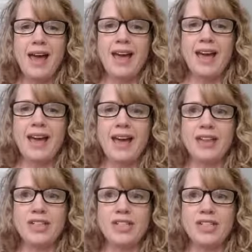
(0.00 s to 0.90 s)

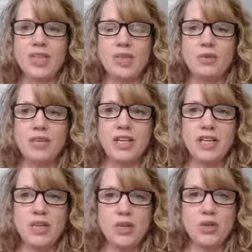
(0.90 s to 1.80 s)
And you
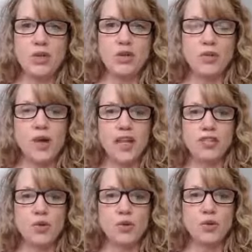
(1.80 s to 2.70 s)
need to create
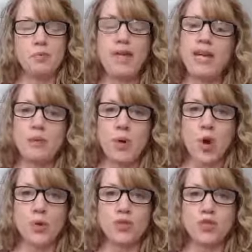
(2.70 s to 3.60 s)
social media
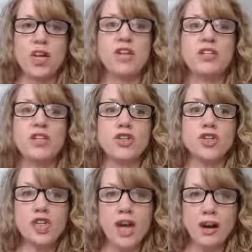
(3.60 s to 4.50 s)
posts to
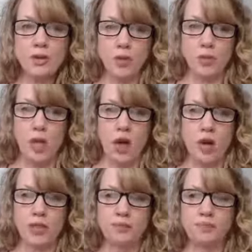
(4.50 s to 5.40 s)
share the blog.